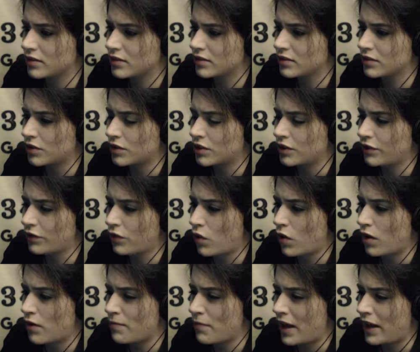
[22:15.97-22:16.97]
Search
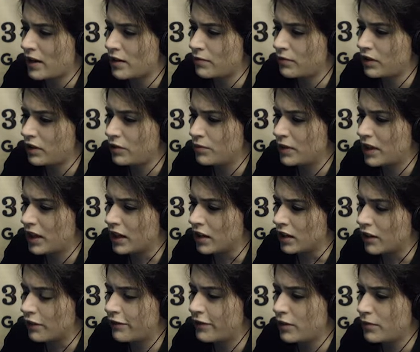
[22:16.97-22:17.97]
for Madame
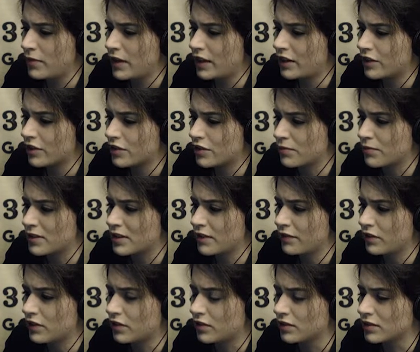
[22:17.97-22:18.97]
Lumiere. A filmmaker should be
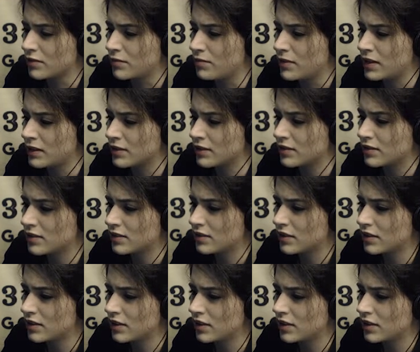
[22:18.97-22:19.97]
difficult to miss
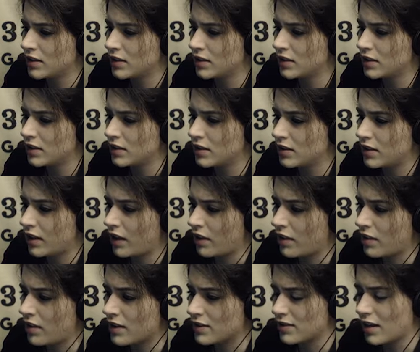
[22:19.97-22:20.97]

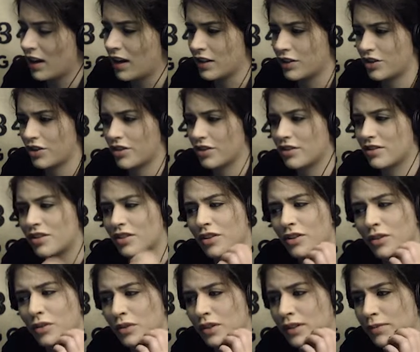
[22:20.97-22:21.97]
in this hushed,
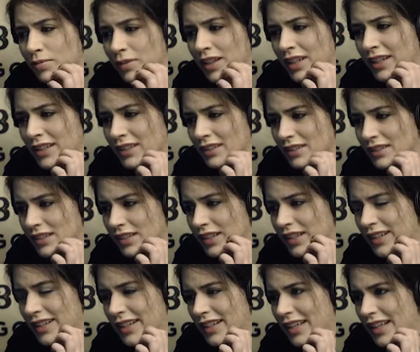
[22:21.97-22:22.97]
secluded place.
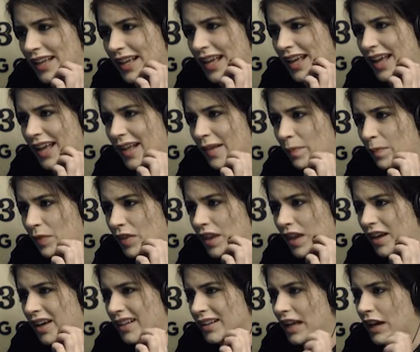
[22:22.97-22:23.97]

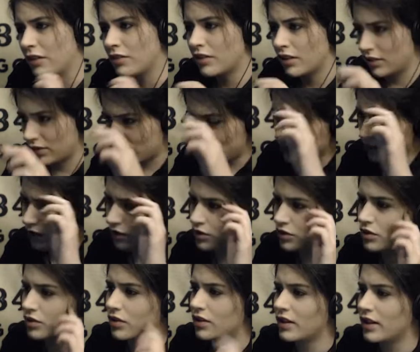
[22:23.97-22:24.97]
Loud curses lead
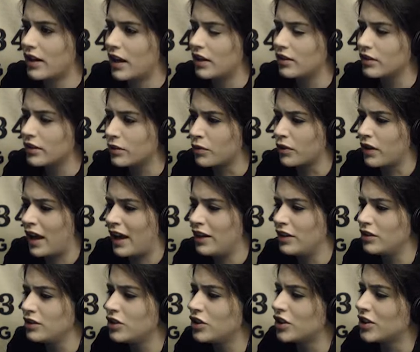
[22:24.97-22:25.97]
you toward an
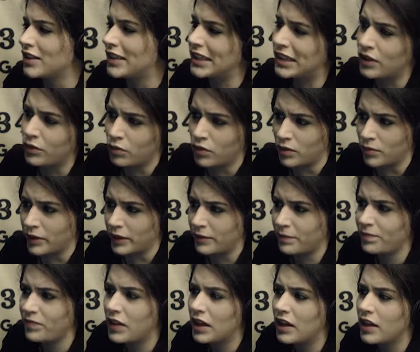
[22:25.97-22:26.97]
elderly
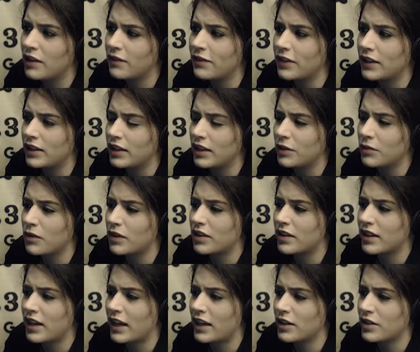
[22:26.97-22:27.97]
woman fiddling with
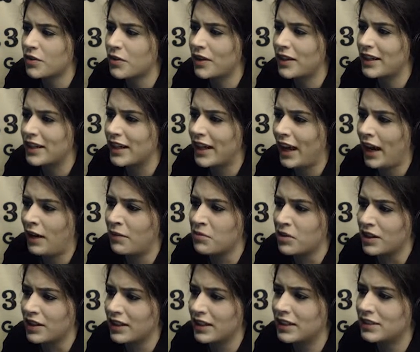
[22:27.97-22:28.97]
an antiquated
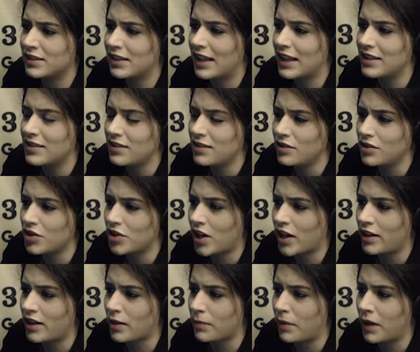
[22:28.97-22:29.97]
camera. Its lens is
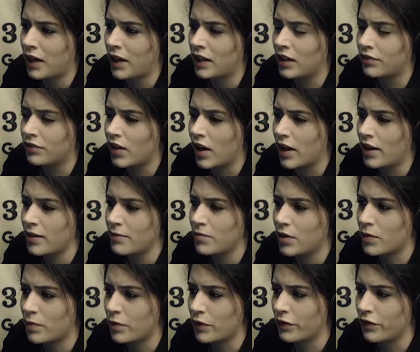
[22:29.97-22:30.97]
trained on a pile of rotting
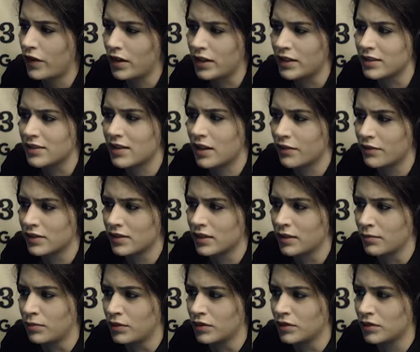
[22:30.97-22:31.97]
purple fungus that
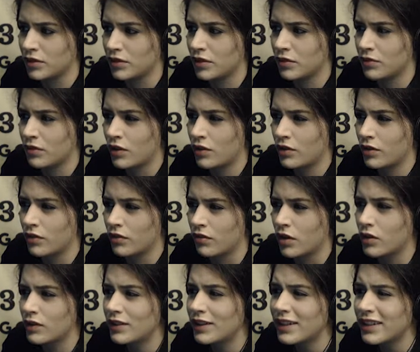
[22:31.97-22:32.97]
resembles
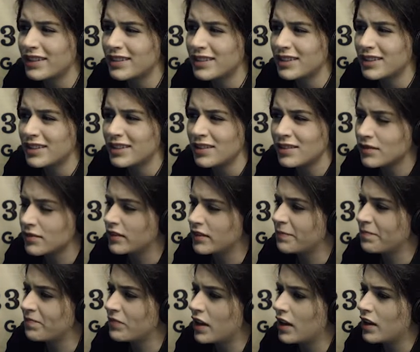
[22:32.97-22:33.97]
crocuses?
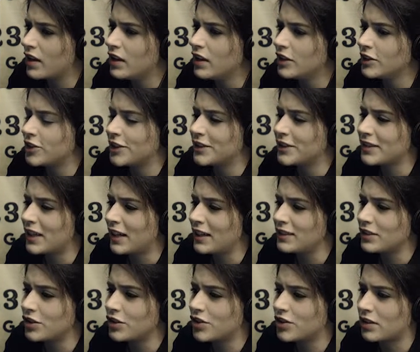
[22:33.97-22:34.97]
She
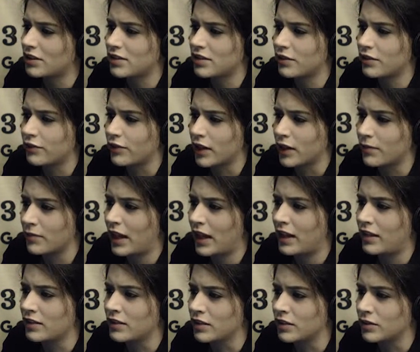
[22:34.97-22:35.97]
sighs and shuts the frame.
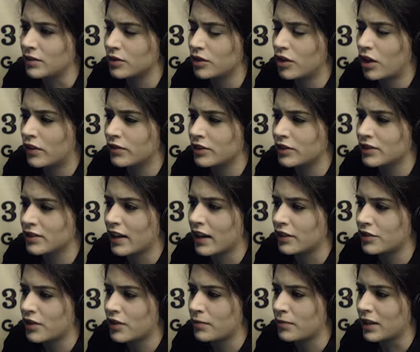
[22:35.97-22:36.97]
That'll do, she offers
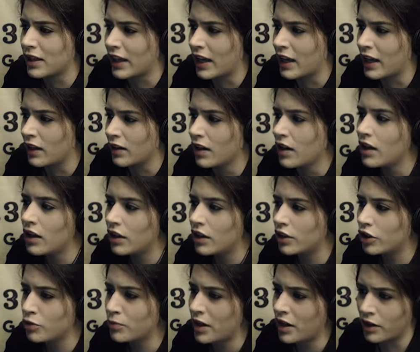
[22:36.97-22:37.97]
a trembling hand.
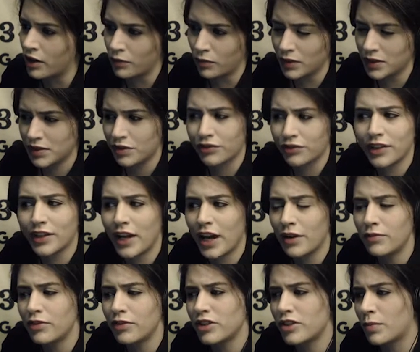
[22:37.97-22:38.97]
Lumiere, once a
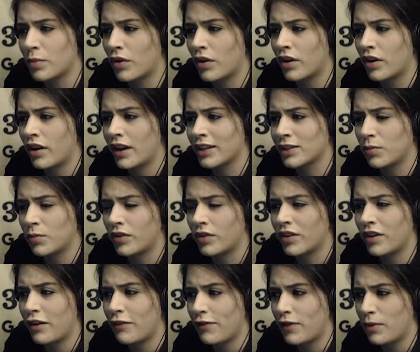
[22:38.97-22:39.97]
renowned
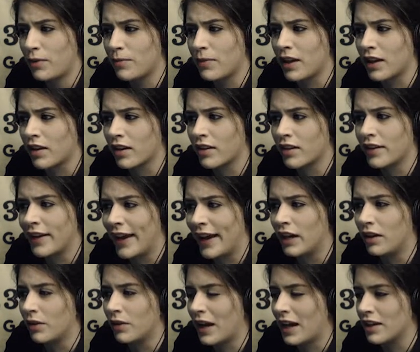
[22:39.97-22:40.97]
explorer and filmmaker,
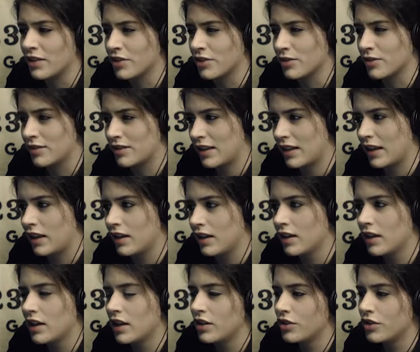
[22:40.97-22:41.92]
now, as you see,